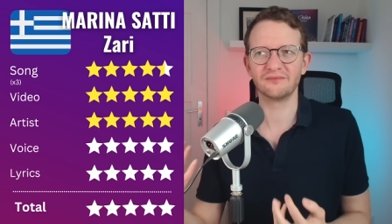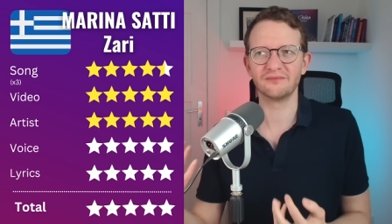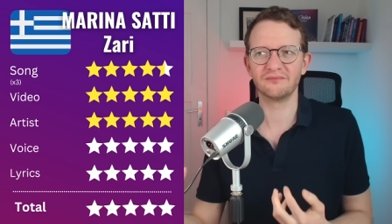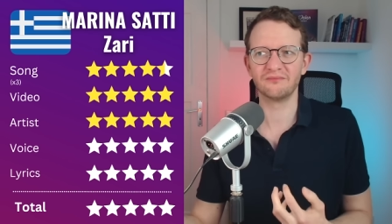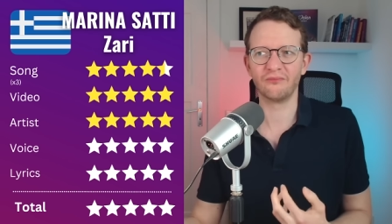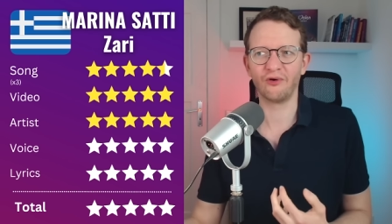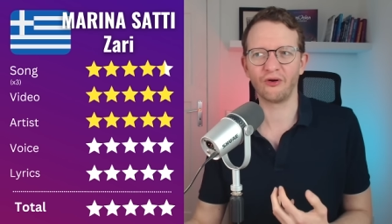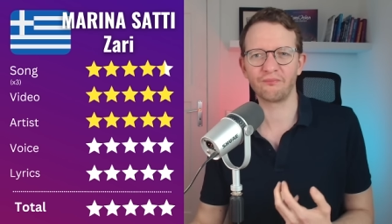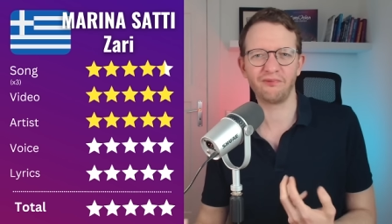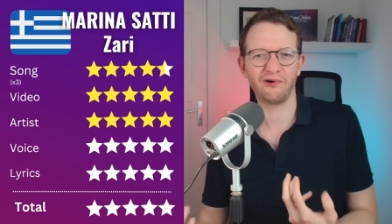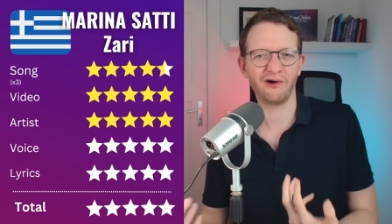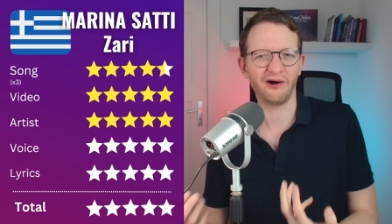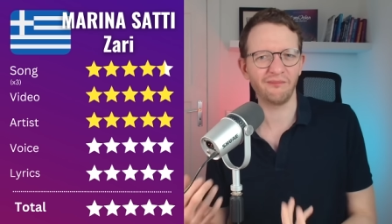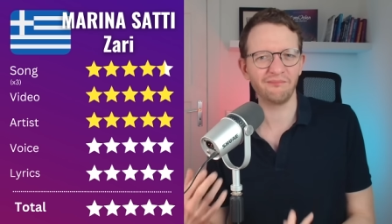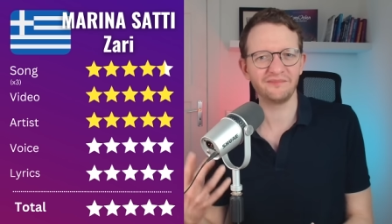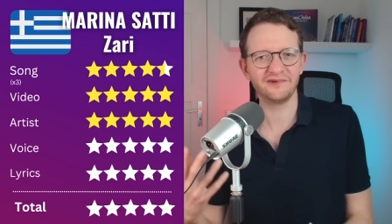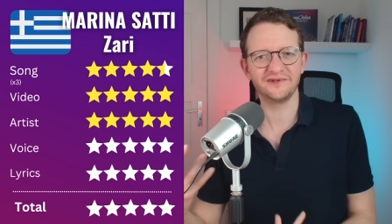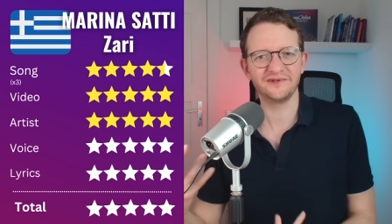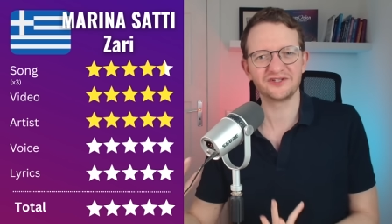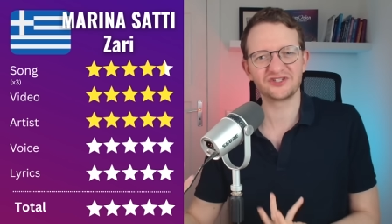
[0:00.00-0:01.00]
more
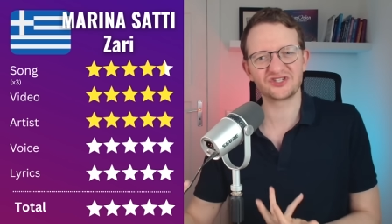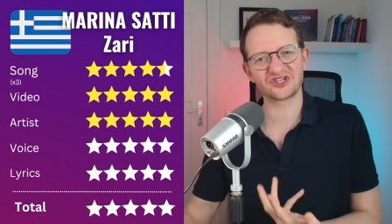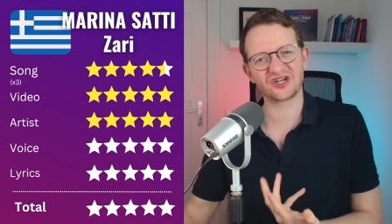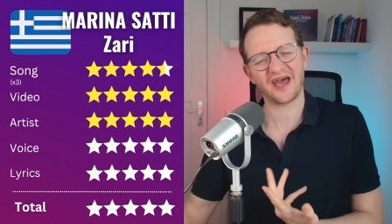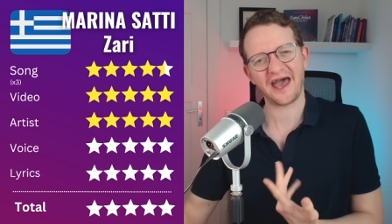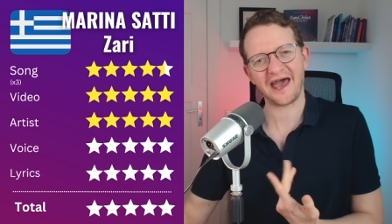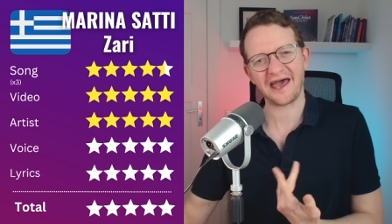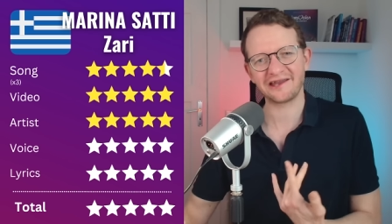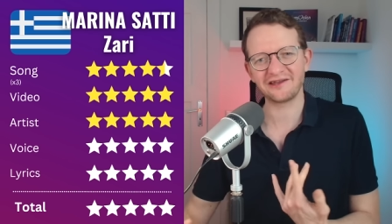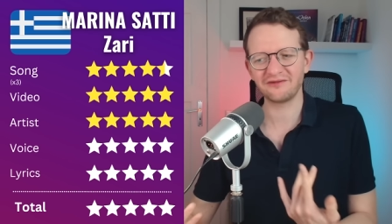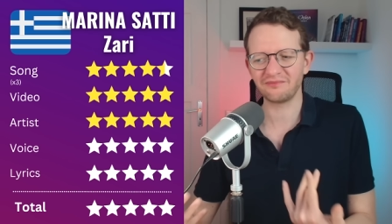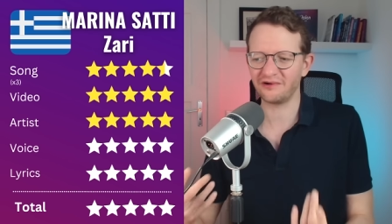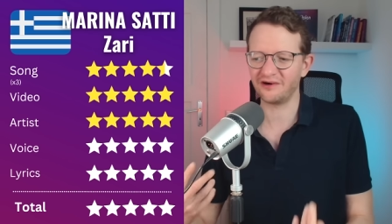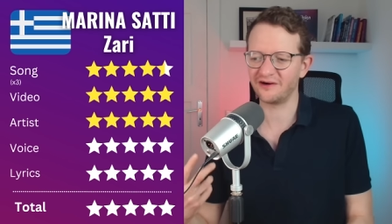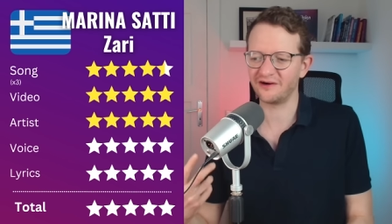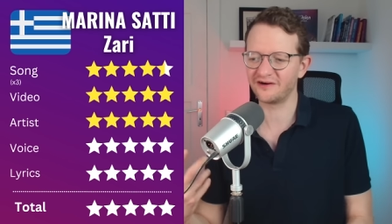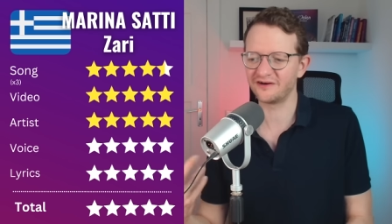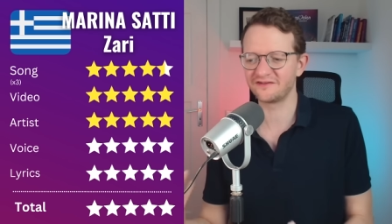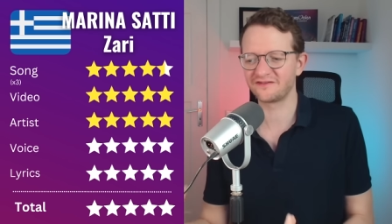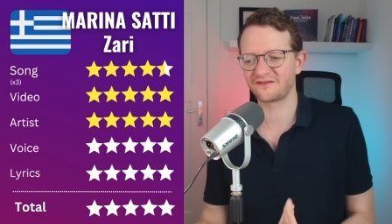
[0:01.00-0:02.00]
poppy chant
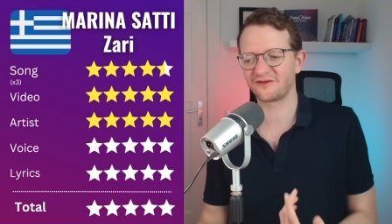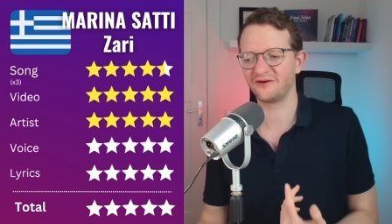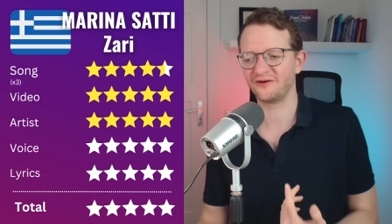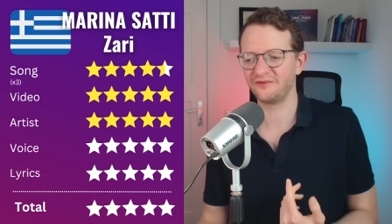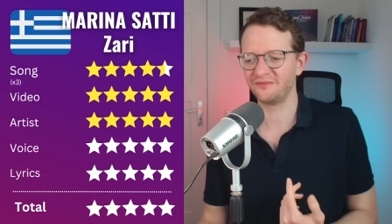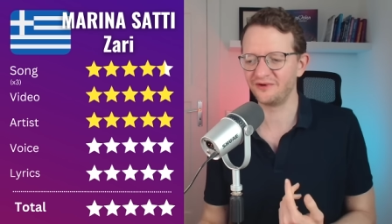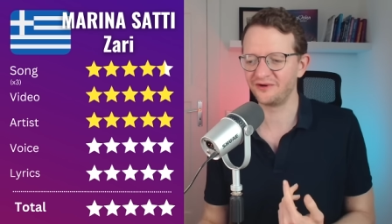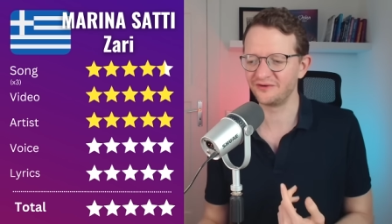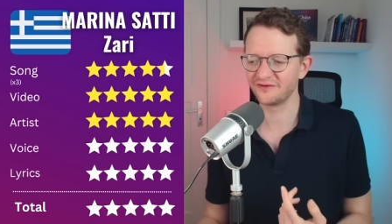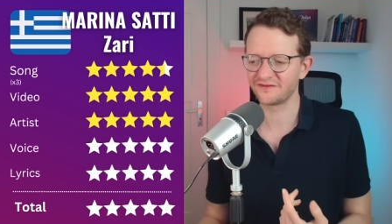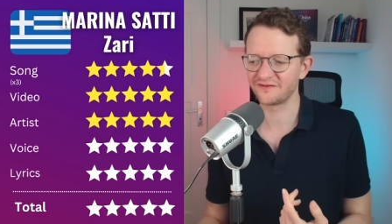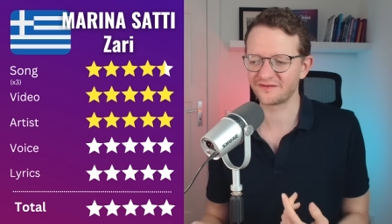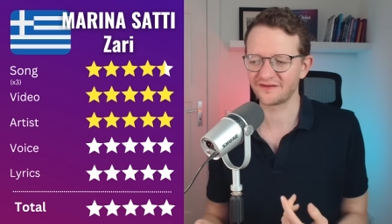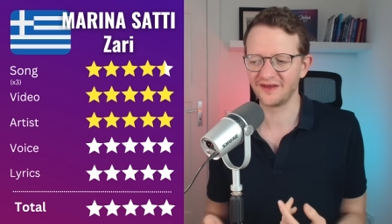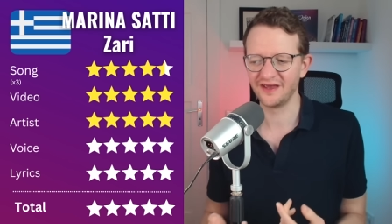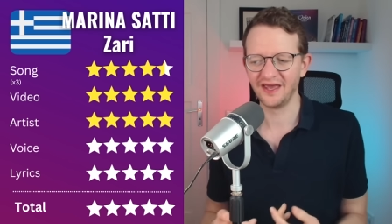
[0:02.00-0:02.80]
parts almost.